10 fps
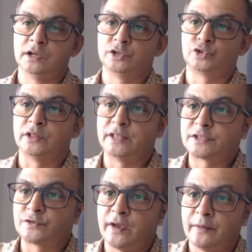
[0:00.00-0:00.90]
So in
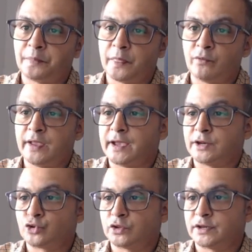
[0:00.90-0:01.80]
this way, we
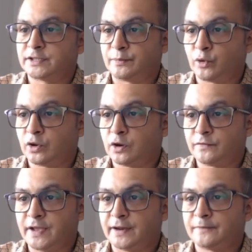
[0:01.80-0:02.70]
can draw the reciprocal
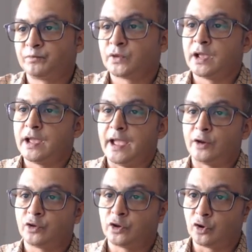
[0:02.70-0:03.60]
of that.
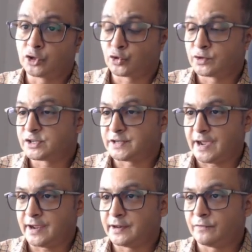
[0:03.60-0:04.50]
And you can also
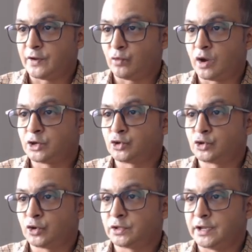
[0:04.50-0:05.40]
understand, if I want to
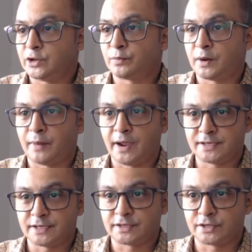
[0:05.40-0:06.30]
draw the e to the power
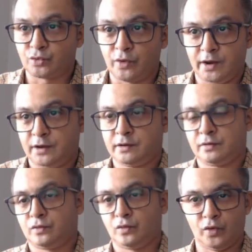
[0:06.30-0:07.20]
minus x square,
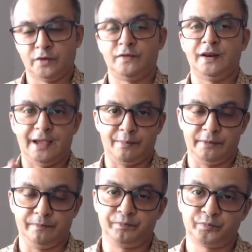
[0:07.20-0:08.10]
what will
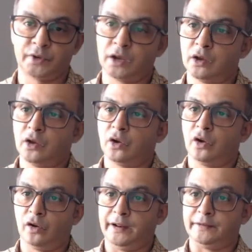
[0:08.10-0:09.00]
happen.
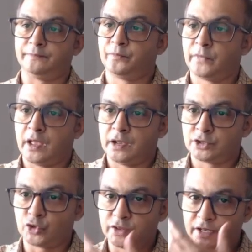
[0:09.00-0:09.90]
All right.
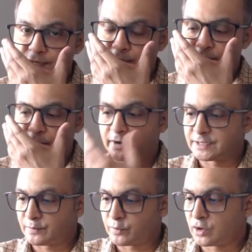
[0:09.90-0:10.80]
So these are some
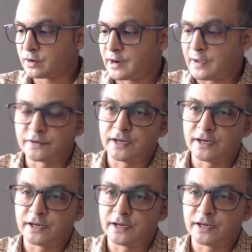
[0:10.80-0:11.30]
reciprocal graphs.